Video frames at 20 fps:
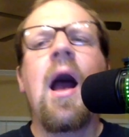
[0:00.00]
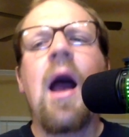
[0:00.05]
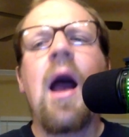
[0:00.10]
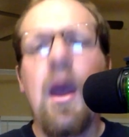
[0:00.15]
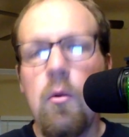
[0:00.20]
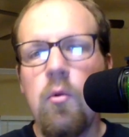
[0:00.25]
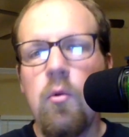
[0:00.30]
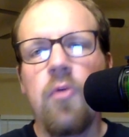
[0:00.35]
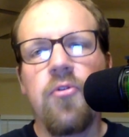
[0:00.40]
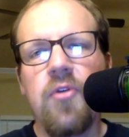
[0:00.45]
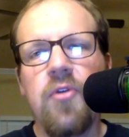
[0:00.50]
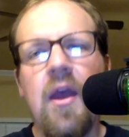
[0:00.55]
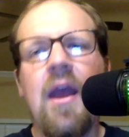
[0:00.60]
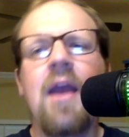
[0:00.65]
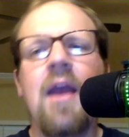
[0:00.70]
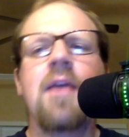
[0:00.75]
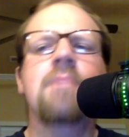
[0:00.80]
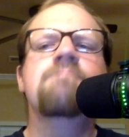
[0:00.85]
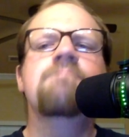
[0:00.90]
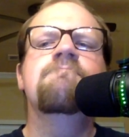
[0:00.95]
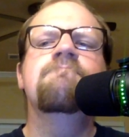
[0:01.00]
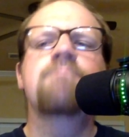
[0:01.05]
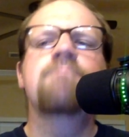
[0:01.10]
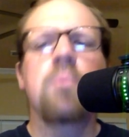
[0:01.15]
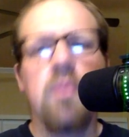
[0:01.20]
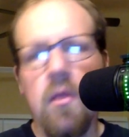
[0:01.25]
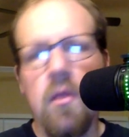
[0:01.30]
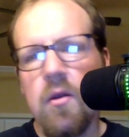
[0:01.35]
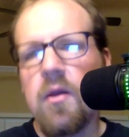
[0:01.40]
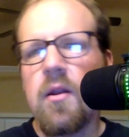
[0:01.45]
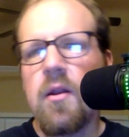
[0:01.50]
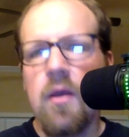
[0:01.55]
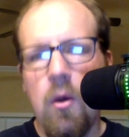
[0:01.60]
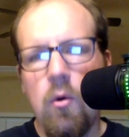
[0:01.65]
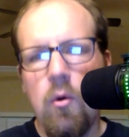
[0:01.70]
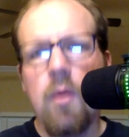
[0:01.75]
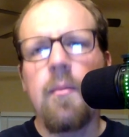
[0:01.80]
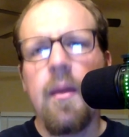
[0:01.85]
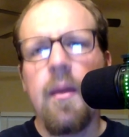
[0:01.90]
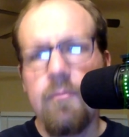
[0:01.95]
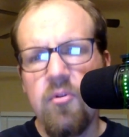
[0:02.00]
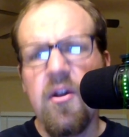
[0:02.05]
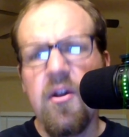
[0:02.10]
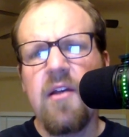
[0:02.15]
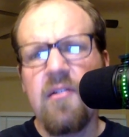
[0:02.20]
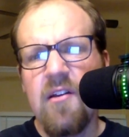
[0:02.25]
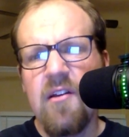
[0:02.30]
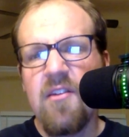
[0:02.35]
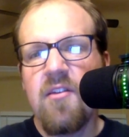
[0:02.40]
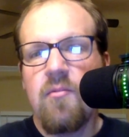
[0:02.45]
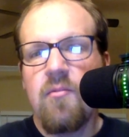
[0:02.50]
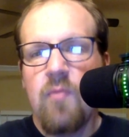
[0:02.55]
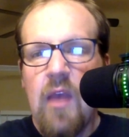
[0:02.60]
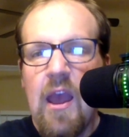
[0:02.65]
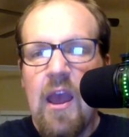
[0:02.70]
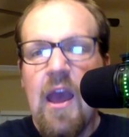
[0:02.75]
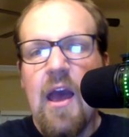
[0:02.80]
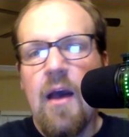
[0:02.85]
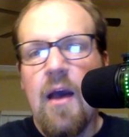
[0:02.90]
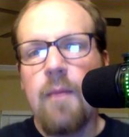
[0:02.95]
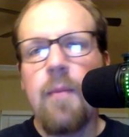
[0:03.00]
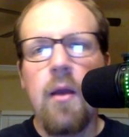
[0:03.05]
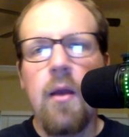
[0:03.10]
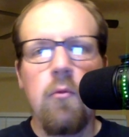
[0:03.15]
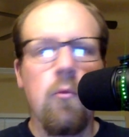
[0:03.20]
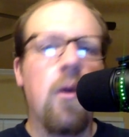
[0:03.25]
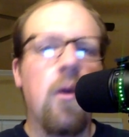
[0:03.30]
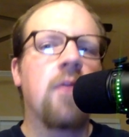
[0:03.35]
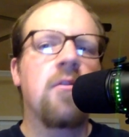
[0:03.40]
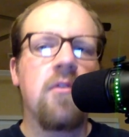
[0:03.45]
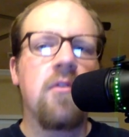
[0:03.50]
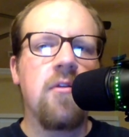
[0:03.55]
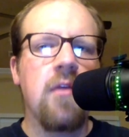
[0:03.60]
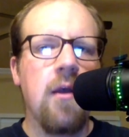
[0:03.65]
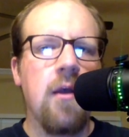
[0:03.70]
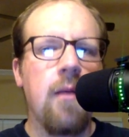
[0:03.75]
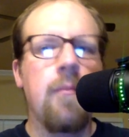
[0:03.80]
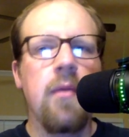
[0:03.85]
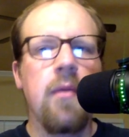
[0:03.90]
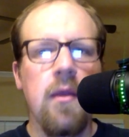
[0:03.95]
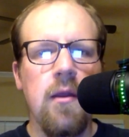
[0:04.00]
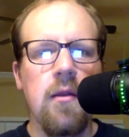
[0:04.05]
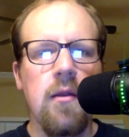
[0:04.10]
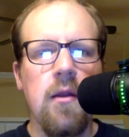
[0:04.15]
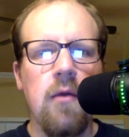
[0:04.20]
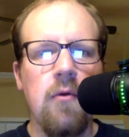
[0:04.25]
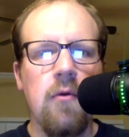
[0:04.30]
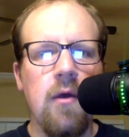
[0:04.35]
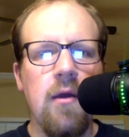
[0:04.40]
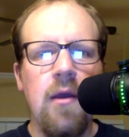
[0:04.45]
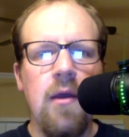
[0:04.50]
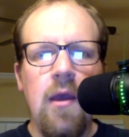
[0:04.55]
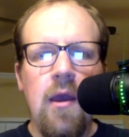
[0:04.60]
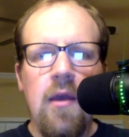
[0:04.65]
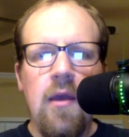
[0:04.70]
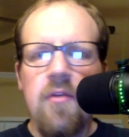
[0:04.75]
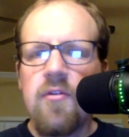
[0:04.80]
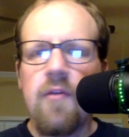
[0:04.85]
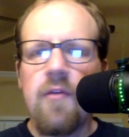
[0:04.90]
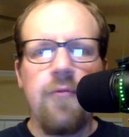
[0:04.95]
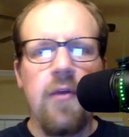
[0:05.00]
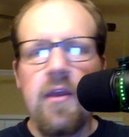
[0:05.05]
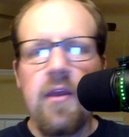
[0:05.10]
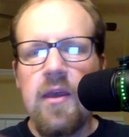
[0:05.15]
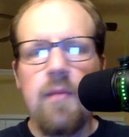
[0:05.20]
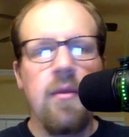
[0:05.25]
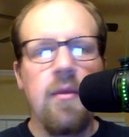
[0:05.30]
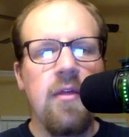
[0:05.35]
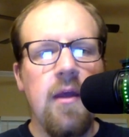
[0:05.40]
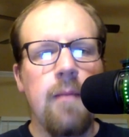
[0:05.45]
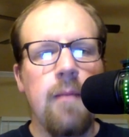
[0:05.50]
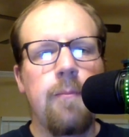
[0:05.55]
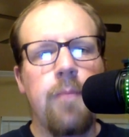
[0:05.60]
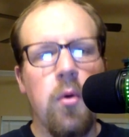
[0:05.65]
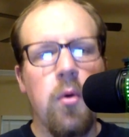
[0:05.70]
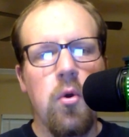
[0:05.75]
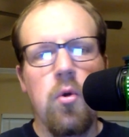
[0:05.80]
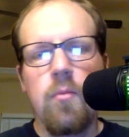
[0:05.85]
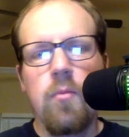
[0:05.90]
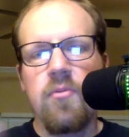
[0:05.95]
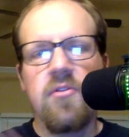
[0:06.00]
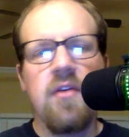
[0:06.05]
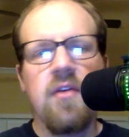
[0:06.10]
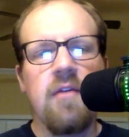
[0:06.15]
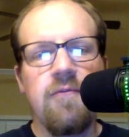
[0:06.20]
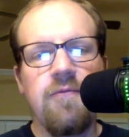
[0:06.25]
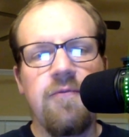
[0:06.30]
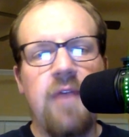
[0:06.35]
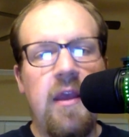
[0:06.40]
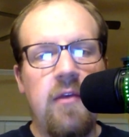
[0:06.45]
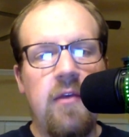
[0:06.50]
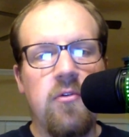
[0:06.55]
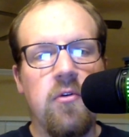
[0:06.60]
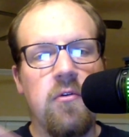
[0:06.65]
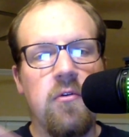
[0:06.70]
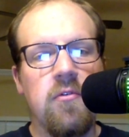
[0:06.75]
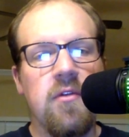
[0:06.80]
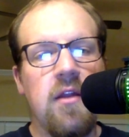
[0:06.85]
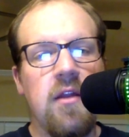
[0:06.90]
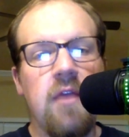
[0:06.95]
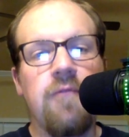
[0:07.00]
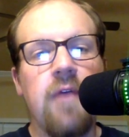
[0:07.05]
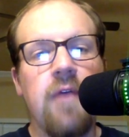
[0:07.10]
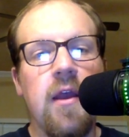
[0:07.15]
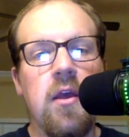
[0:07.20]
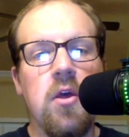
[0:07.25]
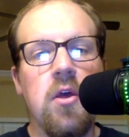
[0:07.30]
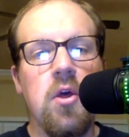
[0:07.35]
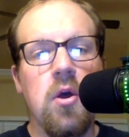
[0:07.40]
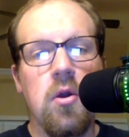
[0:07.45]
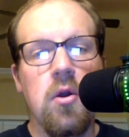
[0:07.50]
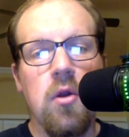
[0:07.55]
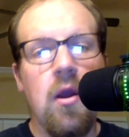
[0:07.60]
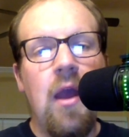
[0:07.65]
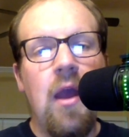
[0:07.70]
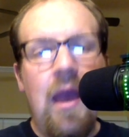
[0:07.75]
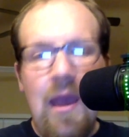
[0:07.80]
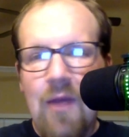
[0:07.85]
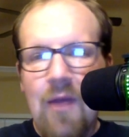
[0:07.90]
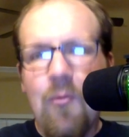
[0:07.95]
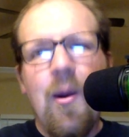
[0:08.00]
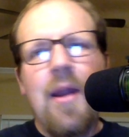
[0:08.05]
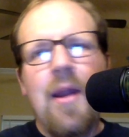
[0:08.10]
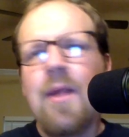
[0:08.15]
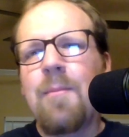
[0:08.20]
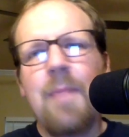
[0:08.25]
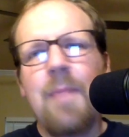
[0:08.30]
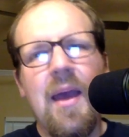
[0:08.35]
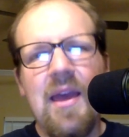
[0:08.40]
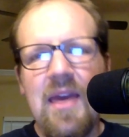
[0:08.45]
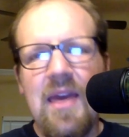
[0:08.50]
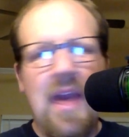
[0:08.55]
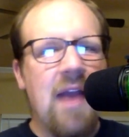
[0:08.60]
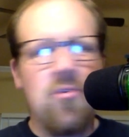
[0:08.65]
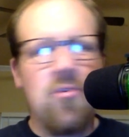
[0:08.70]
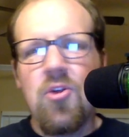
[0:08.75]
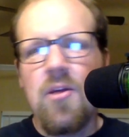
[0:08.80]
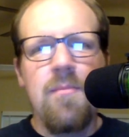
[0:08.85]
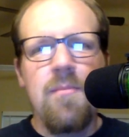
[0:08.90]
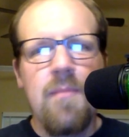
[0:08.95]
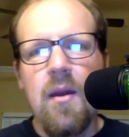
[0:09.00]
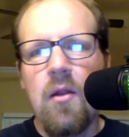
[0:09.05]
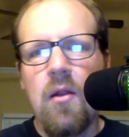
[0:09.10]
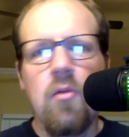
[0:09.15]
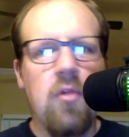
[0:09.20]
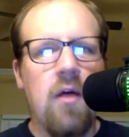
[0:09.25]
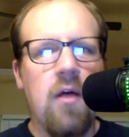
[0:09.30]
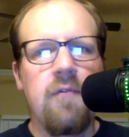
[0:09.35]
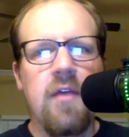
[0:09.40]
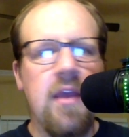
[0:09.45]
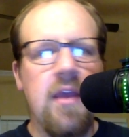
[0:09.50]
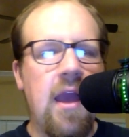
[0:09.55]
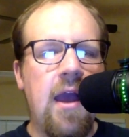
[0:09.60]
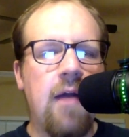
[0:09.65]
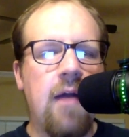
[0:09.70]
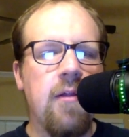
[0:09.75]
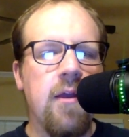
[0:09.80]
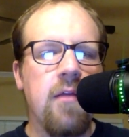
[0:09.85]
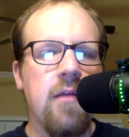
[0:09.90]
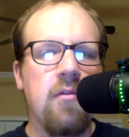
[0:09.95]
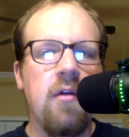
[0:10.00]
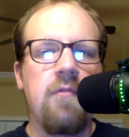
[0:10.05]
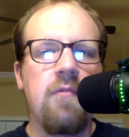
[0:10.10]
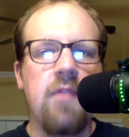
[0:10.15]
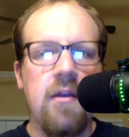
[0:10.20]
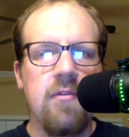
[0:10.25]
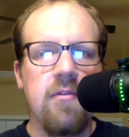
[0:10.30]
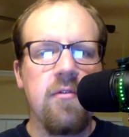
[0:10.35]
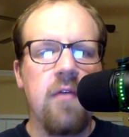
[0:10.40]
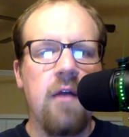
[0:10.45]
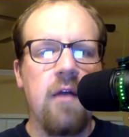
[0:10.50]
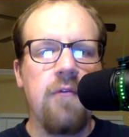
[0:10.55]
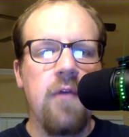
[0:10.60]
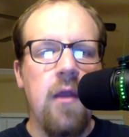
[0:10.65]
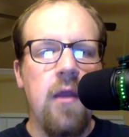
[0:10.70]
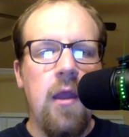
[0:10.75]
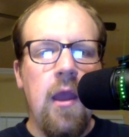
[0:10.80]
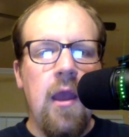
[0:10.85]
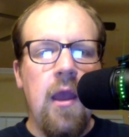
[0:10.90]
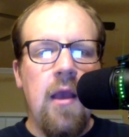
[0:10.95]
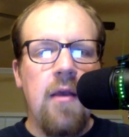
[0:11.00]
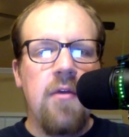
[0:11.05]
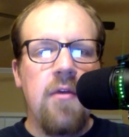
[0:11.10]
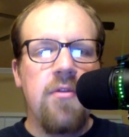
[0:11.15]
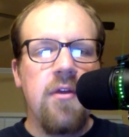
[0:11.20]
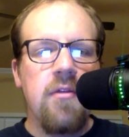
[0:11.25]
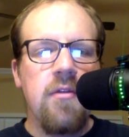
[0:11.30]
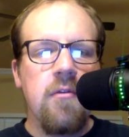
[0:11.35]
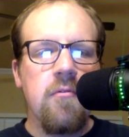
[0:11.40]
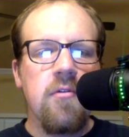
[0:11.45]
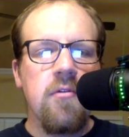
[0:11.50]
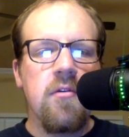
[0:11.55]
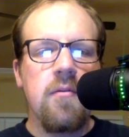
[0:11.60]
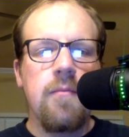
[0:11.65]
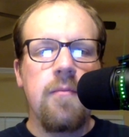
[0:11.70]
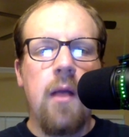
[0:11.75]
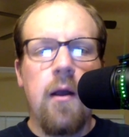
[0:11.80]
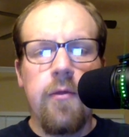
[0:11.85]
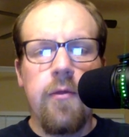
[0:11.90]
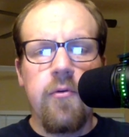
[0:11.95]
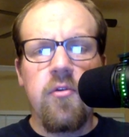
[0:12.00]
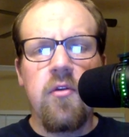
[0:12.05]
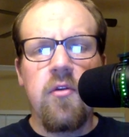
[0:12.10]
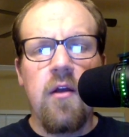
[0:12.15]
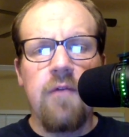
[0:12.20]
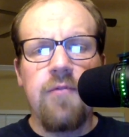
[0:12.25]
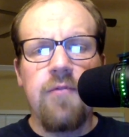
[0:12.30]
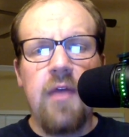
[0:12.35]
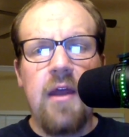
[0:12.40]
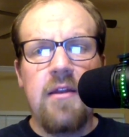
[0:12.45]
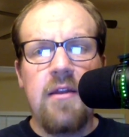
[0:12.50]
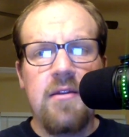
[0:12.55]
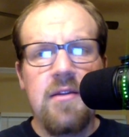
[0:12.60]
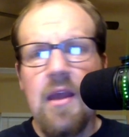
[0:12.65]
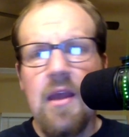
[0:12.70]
I will say, they're going to go on my playlist. Yeah, I might run to them. Stuff like Gimme That Boom, Set Phasers, and If I Could are right up my catchy metal-loving alley. Love that stuff. Then there's some other stuff that,